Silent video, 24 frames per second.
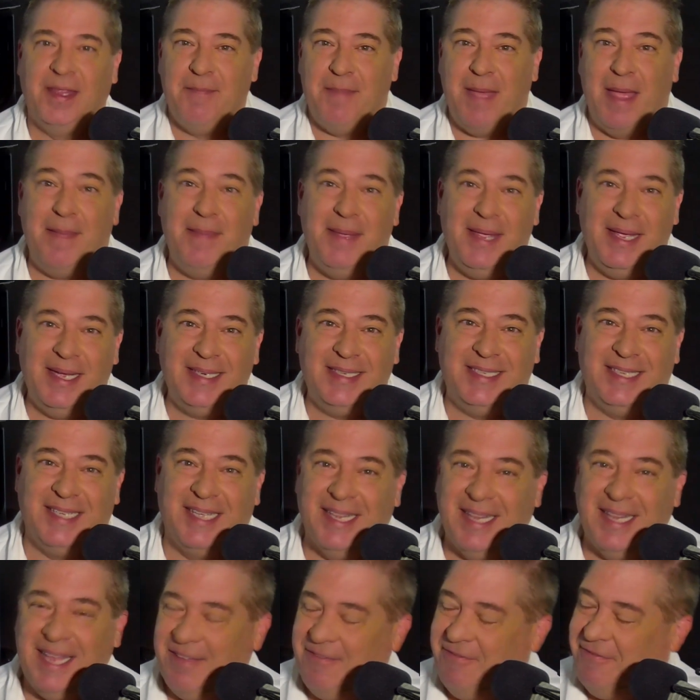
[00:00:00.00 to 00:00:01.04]
Maybe
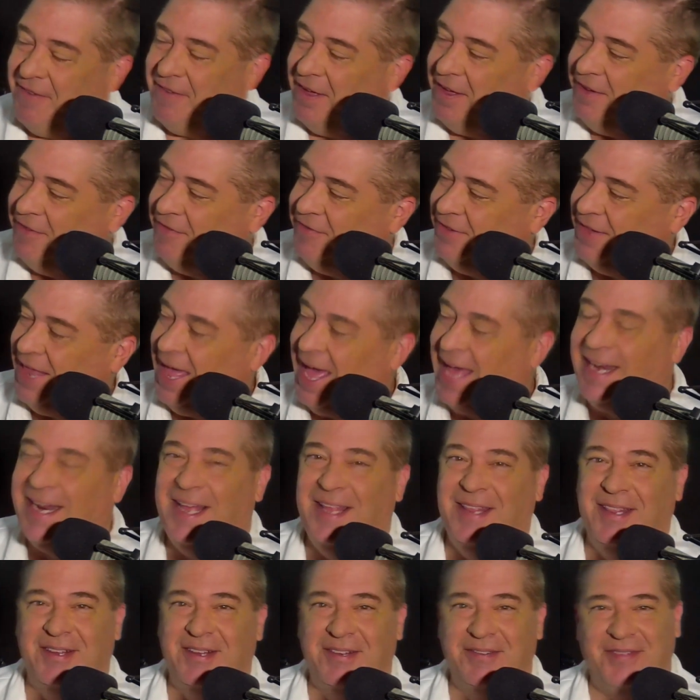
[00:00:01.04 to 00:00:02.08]
until they fell flat
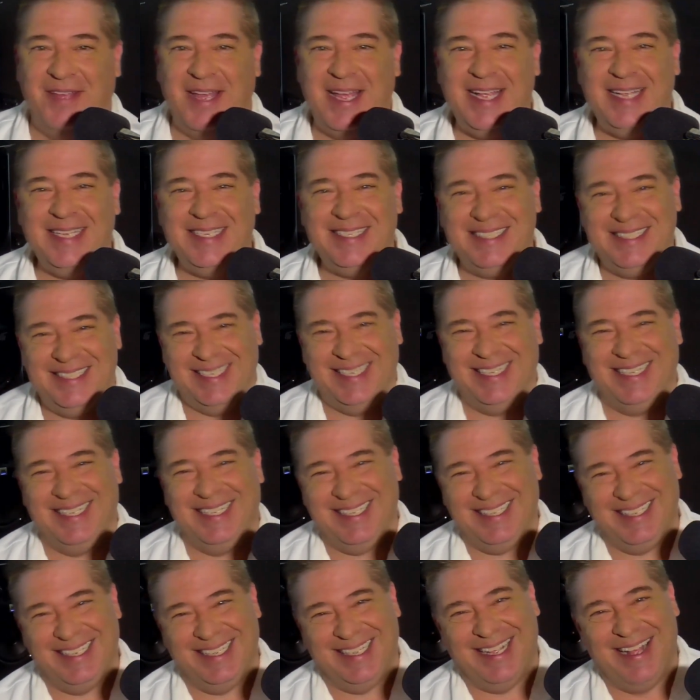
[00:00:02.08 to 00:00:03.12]
on their face.
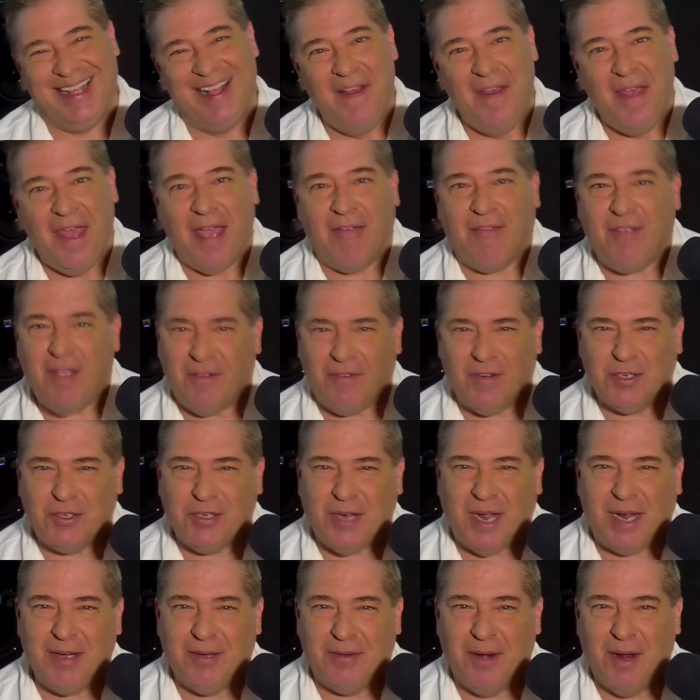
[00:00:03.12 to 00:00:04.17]
Have you ever
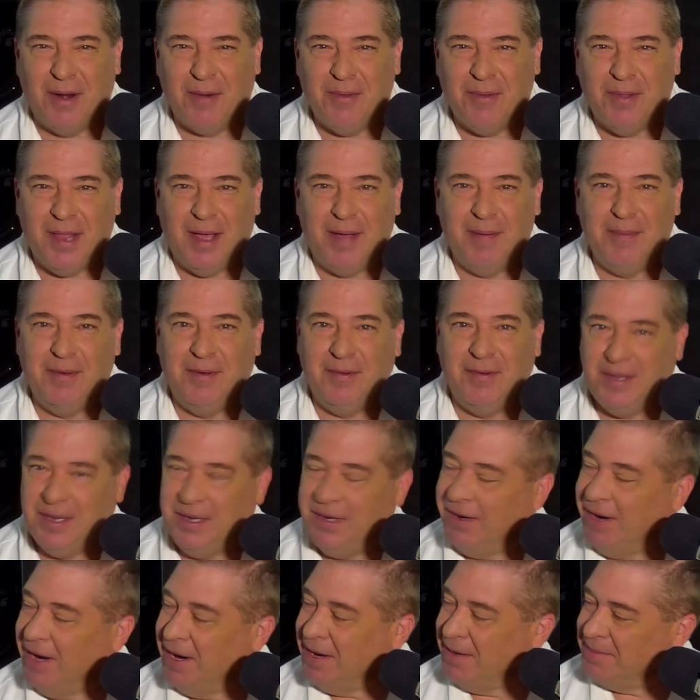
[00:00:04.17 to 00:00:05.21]
tried to run without moving
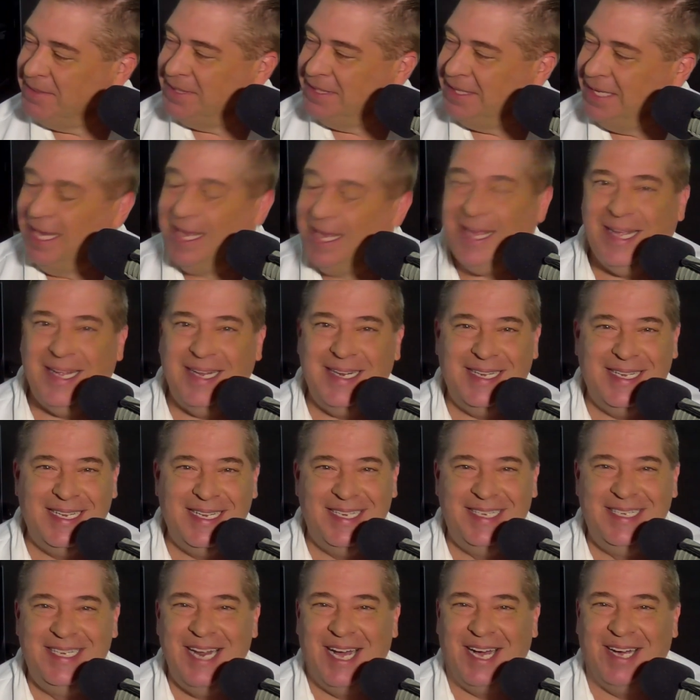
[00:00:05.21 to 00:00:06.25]
your arms?
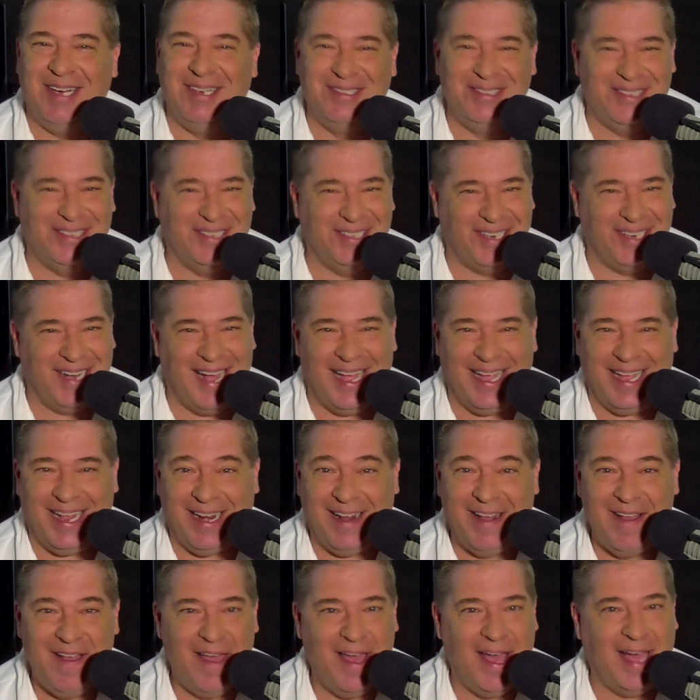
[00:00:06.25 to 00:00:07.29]
Don't try
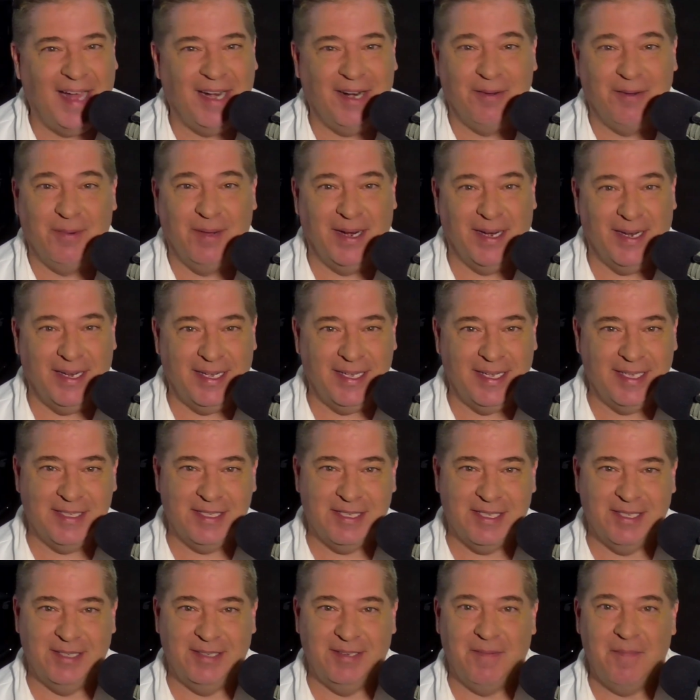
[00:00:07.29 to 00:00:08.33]
it. I don't want to get
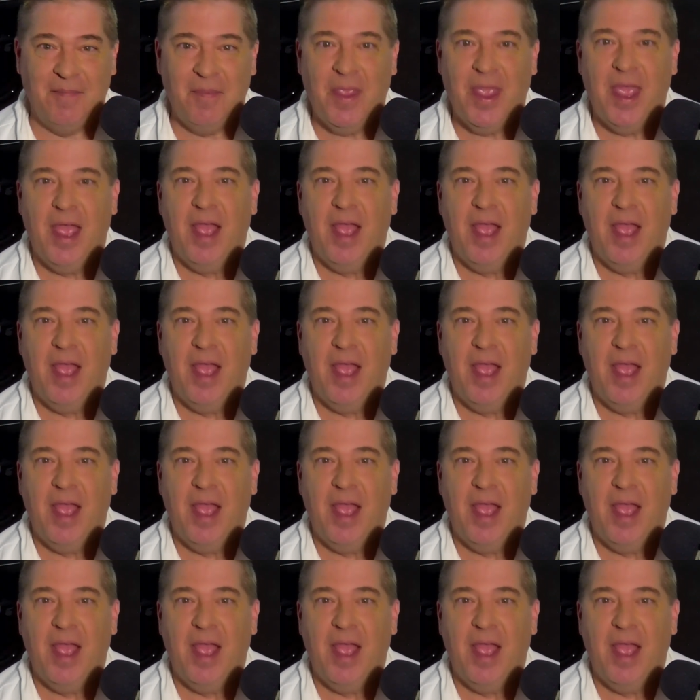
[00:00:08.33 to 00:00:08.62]
sued.